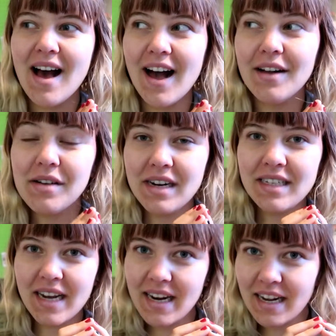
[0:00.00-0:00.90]
I want to
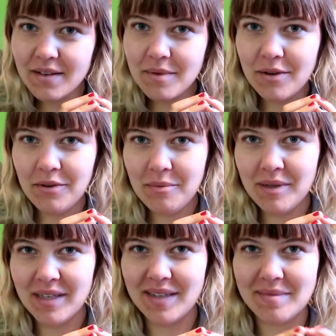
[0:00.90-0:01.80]
tidy up my room a
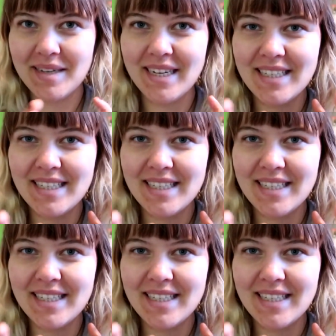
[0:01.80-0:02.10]
little bit.